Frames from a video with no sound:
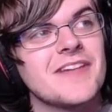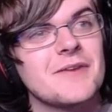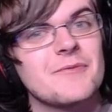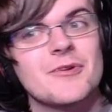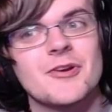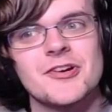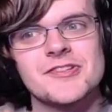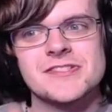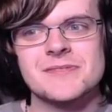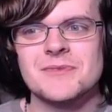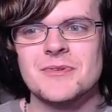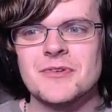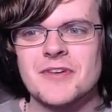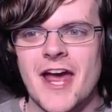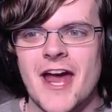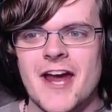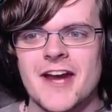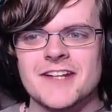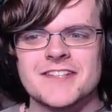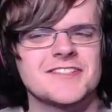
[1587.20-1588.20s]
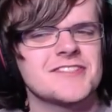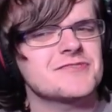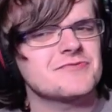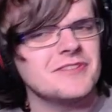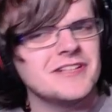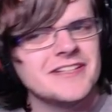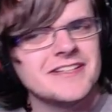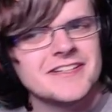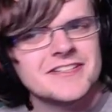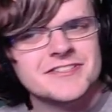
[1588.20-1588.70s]
we got some new characters,
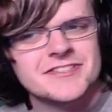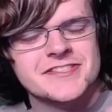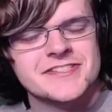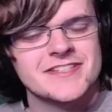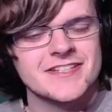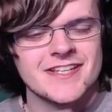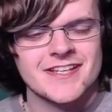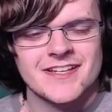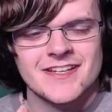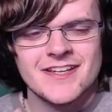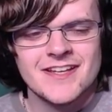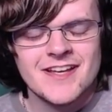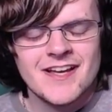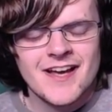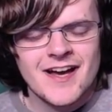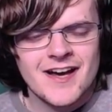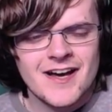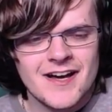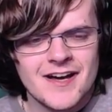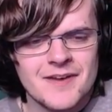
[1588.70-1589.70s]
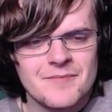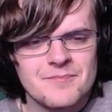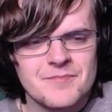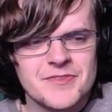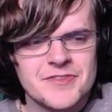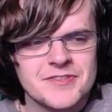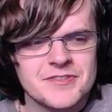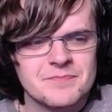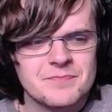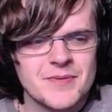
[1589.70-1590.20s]
really interesting.
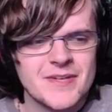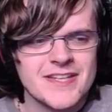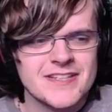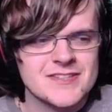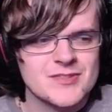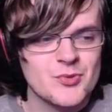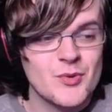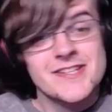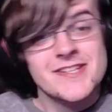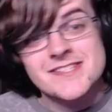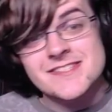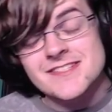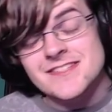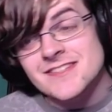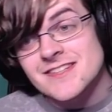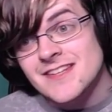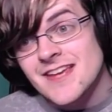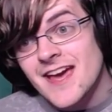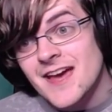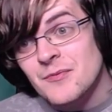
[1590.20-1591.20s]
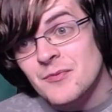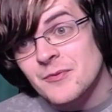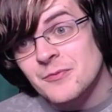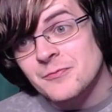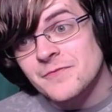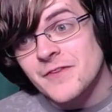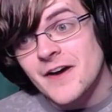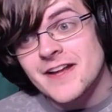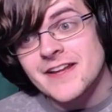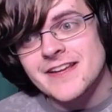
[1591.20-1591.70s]
The big twist at the end,
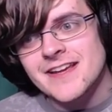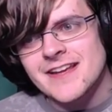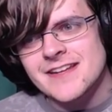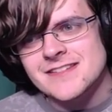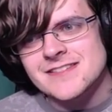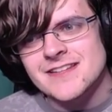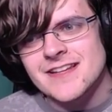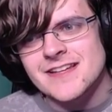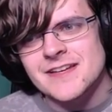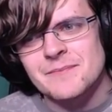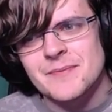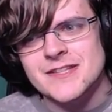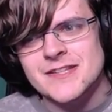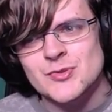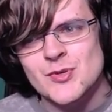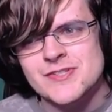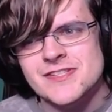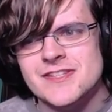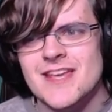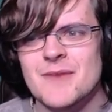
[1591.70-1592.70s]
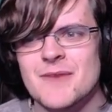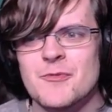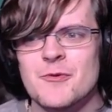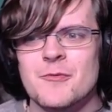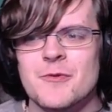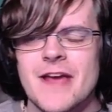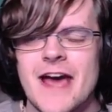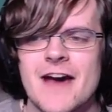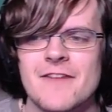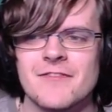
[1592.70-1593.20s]
we're finally getting to, like, a big twist at the end
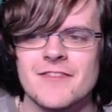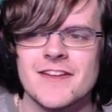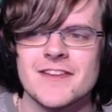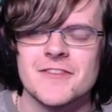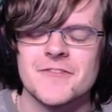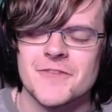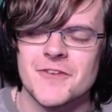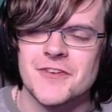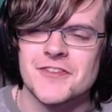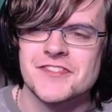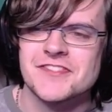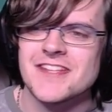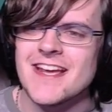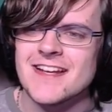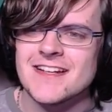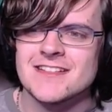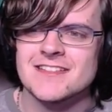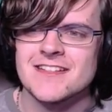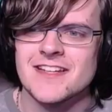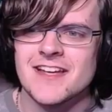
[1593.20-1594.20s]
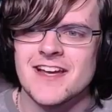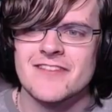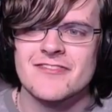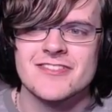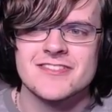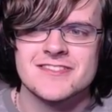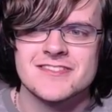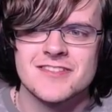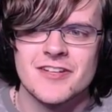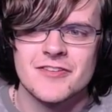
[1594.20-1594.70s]
where we have, like, the first inkling
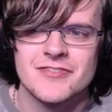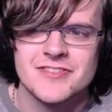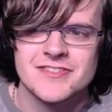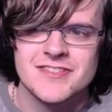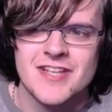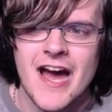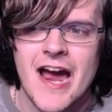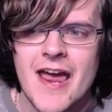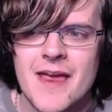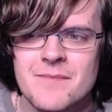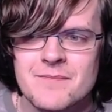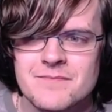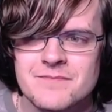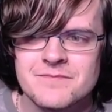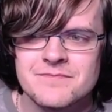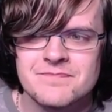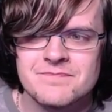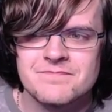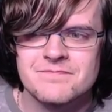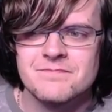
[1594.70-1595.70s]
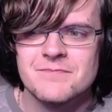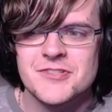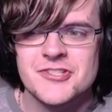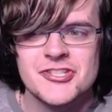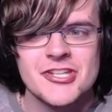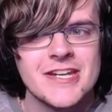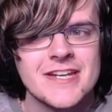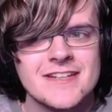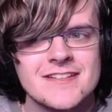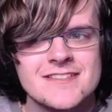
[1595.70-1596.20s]
of a time
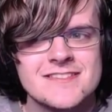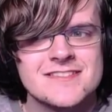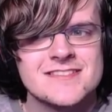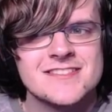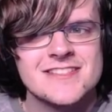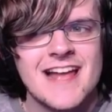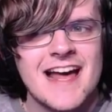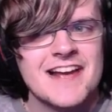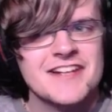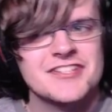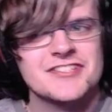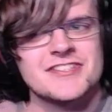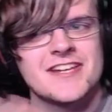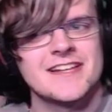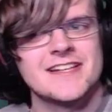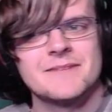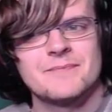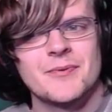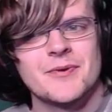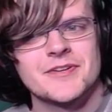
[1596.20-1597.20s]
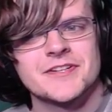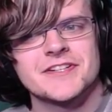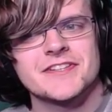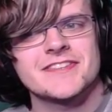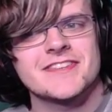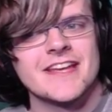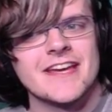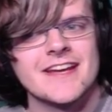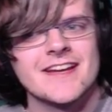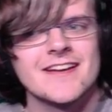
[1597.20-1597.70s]
machine slash
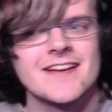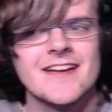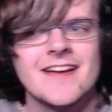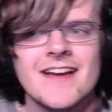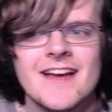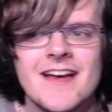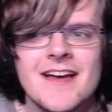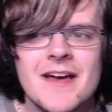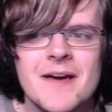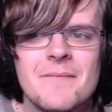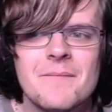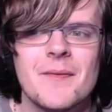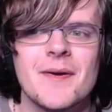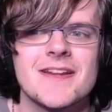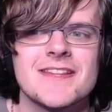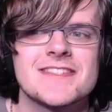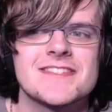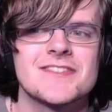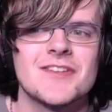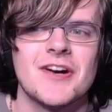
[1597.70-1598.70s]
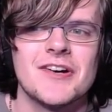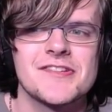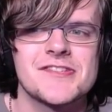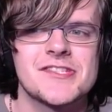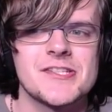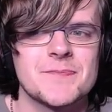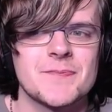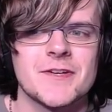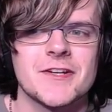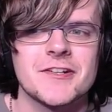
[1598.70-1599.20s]
teleporter thing. But it's not
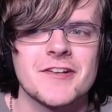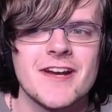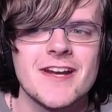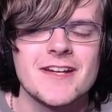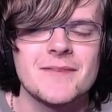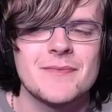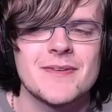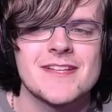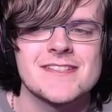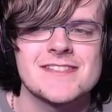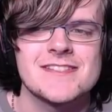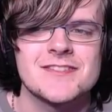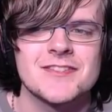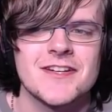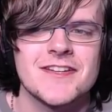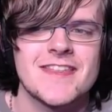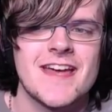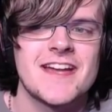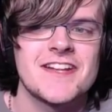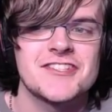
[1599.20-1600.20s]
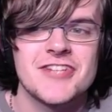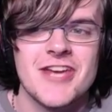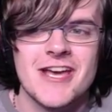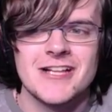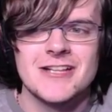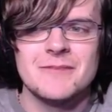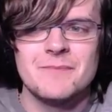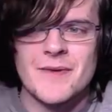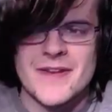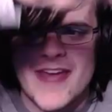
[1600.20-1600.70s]
super great because it took that
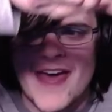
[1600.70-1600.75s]
gel